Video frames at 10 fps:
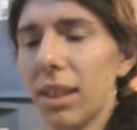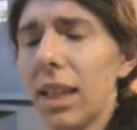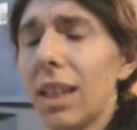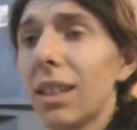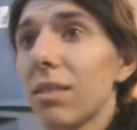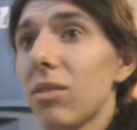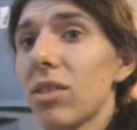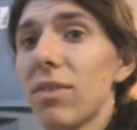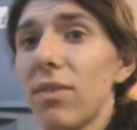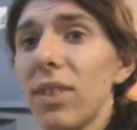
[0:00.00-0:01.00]
And it
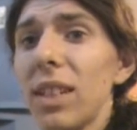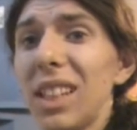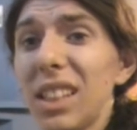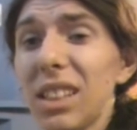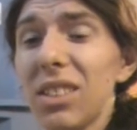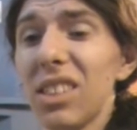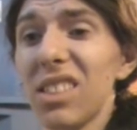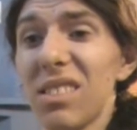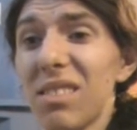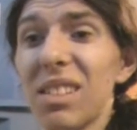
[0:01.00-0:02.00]
just felt
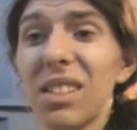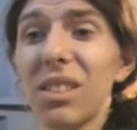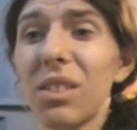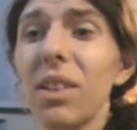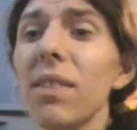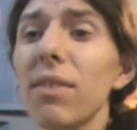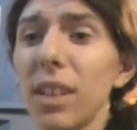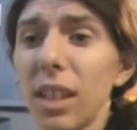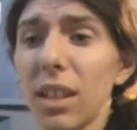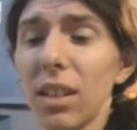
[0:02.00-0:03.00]
just
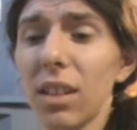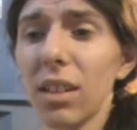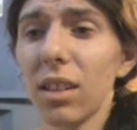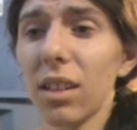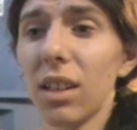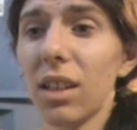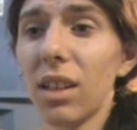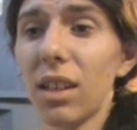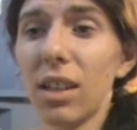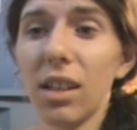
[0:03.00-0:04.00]
terrific.
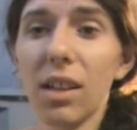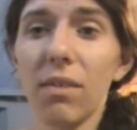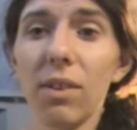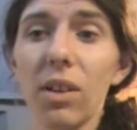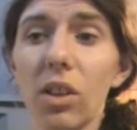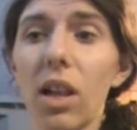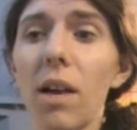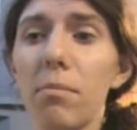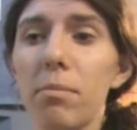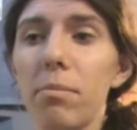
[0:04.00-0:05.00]
Felt a
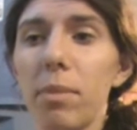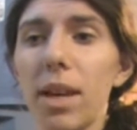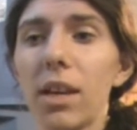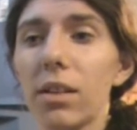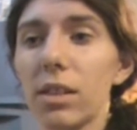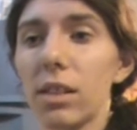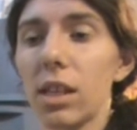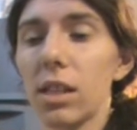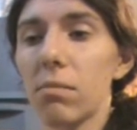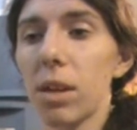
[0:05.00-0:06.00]
lot better
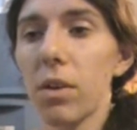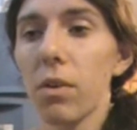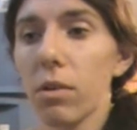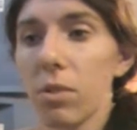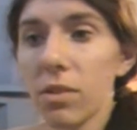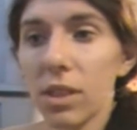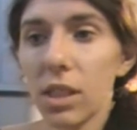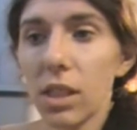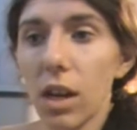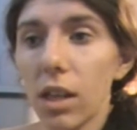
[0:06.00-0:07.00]
since my hormones
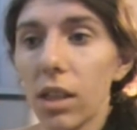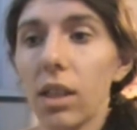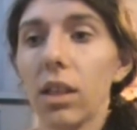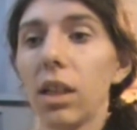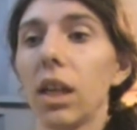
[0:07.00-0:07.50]
started